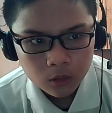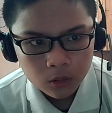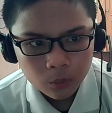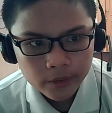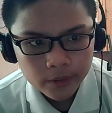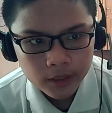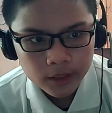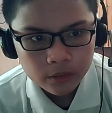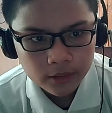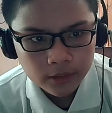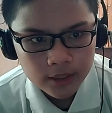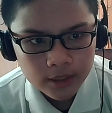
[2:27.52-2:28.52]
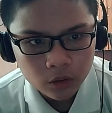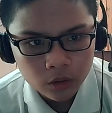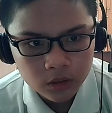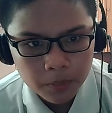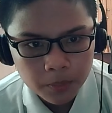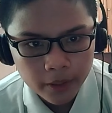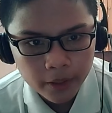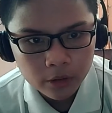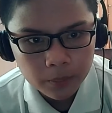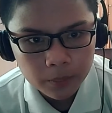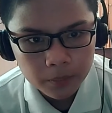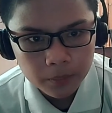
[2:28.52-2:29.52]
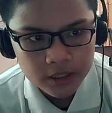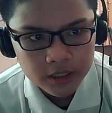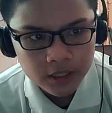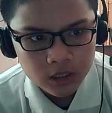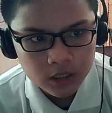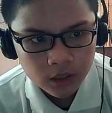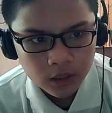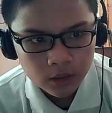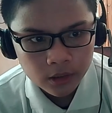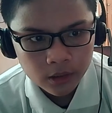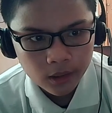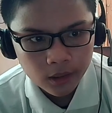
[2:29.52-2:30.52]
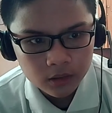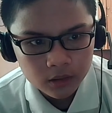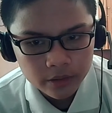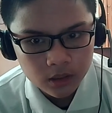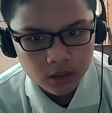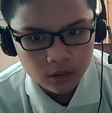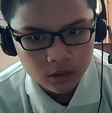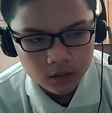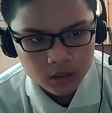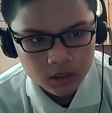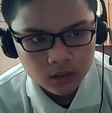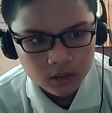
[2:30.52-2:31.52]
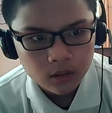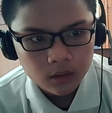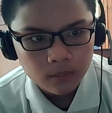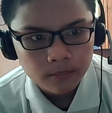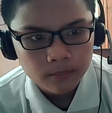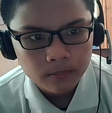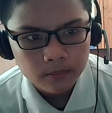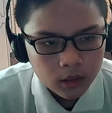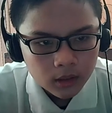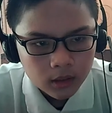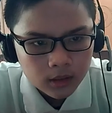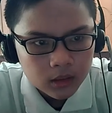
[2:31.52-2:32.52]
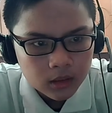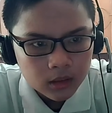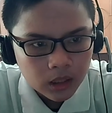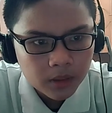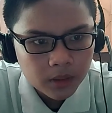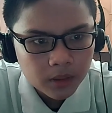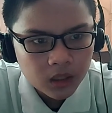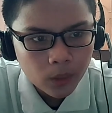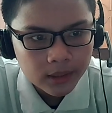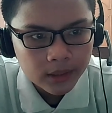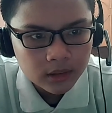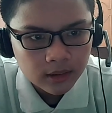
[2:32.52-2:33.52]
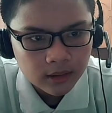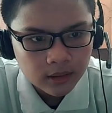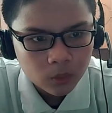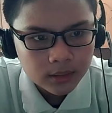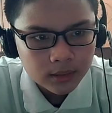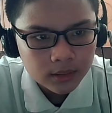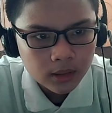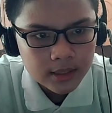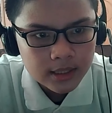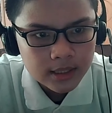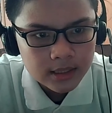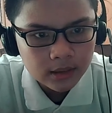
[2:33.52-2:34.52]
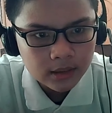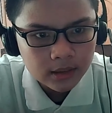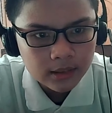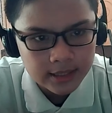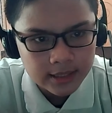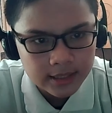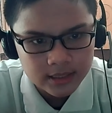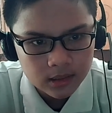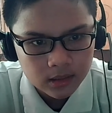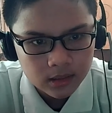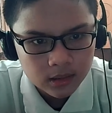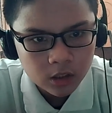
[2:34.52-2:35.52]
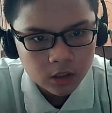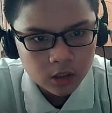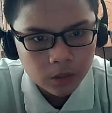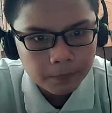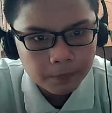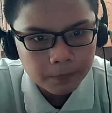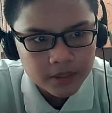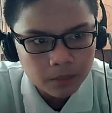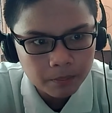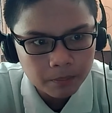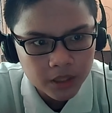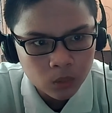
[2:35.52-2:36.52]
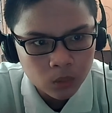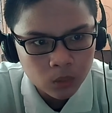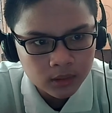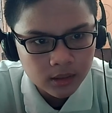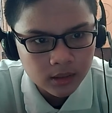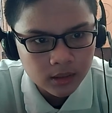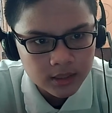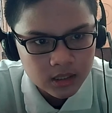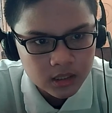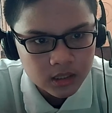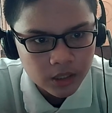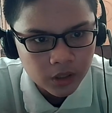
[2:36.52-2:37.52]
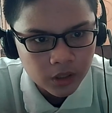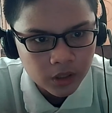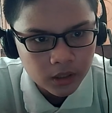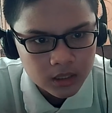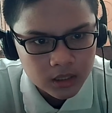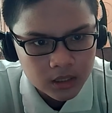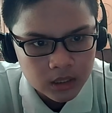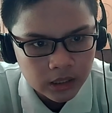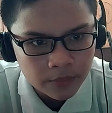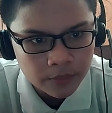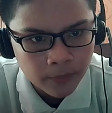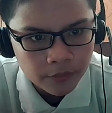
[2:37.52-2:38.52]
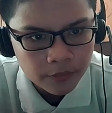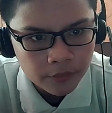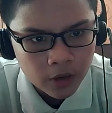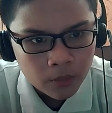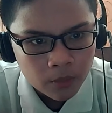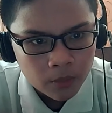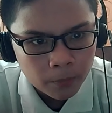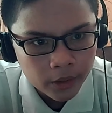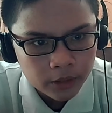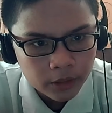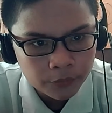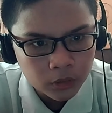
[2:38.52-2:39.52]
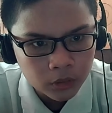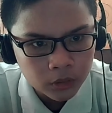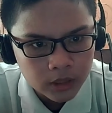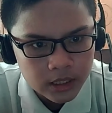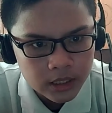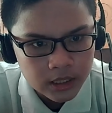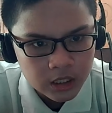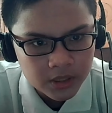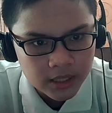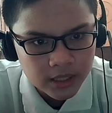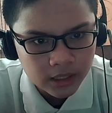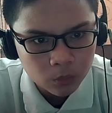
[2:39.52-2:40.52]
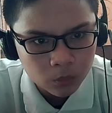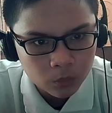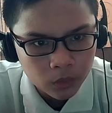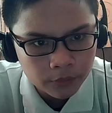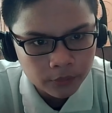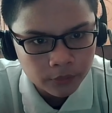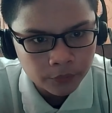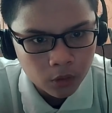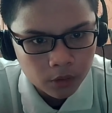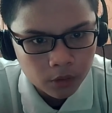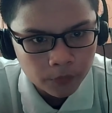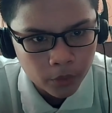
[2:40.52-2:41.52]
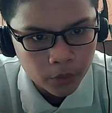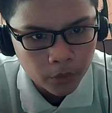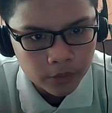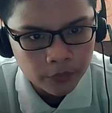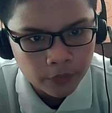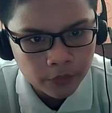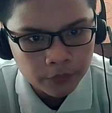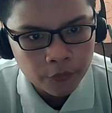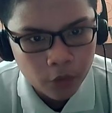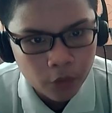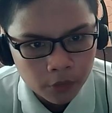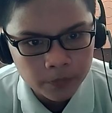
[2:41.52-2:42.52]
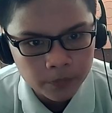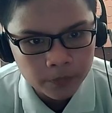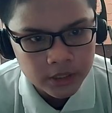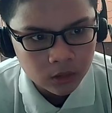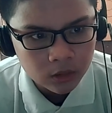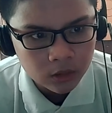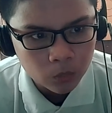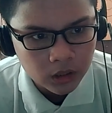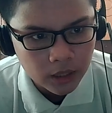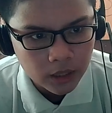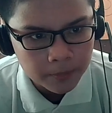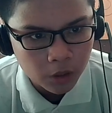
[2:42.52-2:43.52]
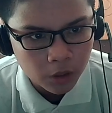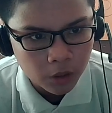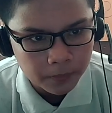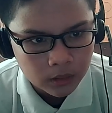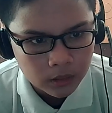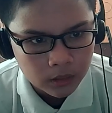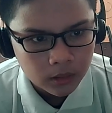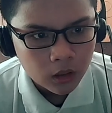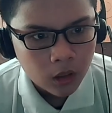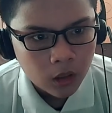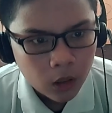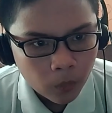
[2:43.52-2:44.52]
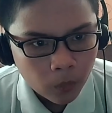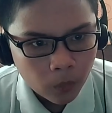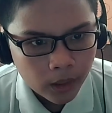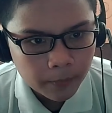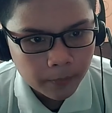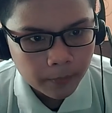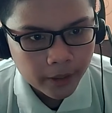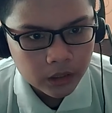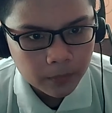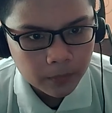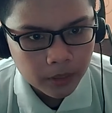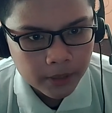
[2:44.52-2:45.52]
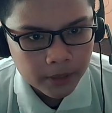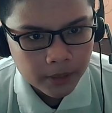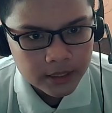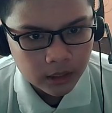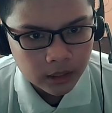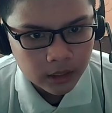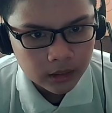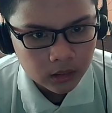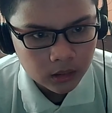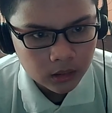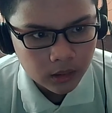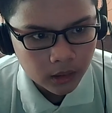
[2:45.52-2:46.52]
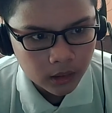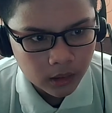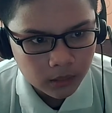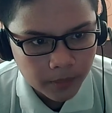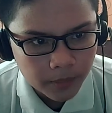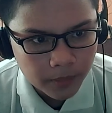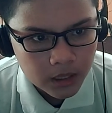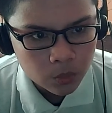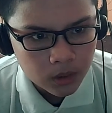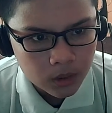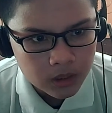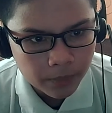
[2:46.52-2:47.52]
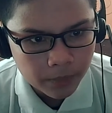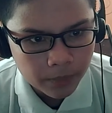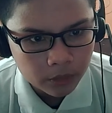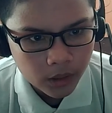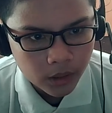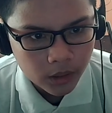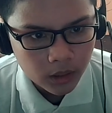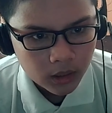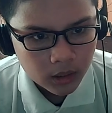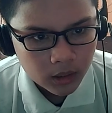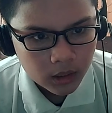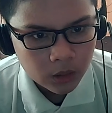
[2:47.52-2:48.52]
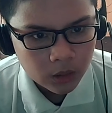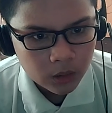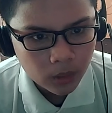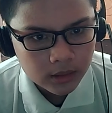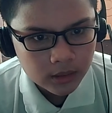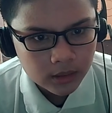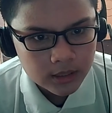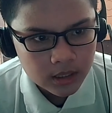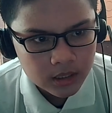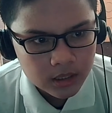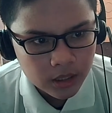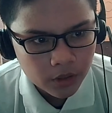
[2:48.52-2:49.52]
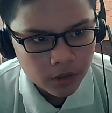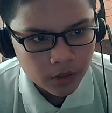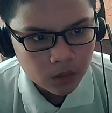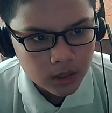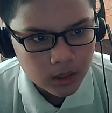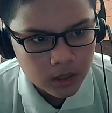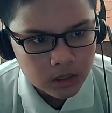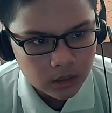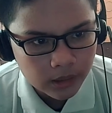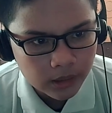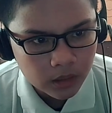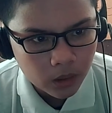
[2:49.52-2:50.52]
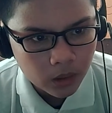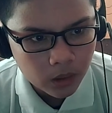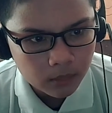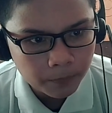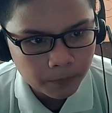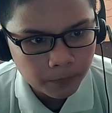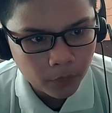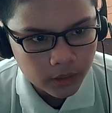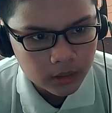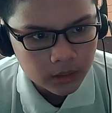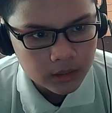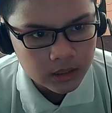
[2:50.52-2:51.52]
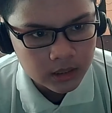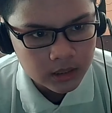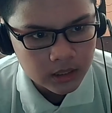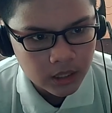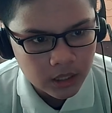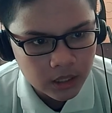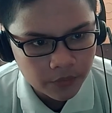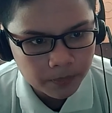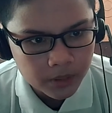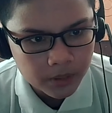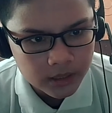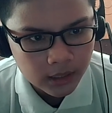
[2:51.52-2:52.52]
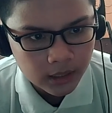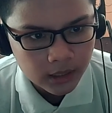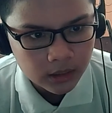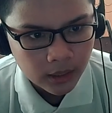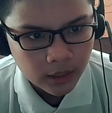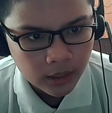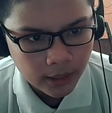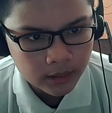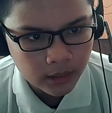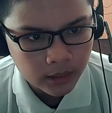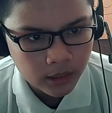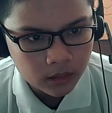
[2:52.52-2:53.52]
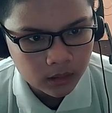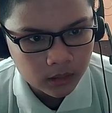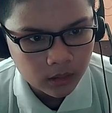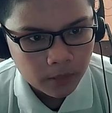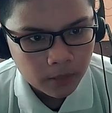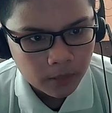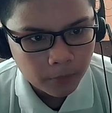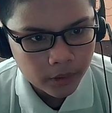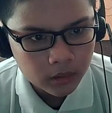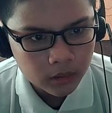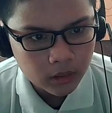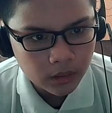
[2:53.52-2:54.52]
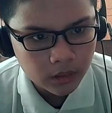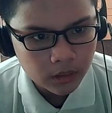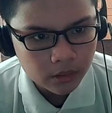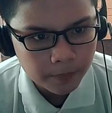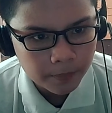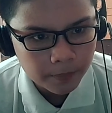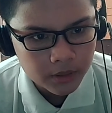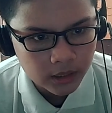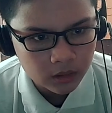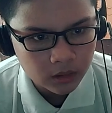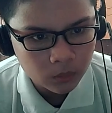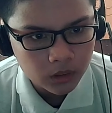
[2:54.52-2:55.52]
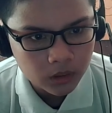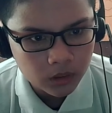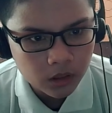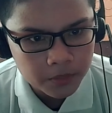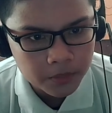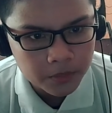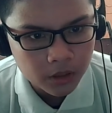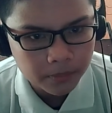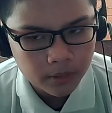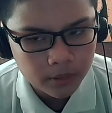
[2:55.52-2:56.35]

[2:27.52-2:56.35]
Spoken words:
We ran 3 tests on these biodegradable plastics. Here are the results. Number 1. Water resistant test. The normal plastic bag's water resistance level is 95.46% with 4.54% water absorbed. While the biodegradable plastic that did best was sample 3, the water resistance level was 91.67% and 8.33% water absorbed.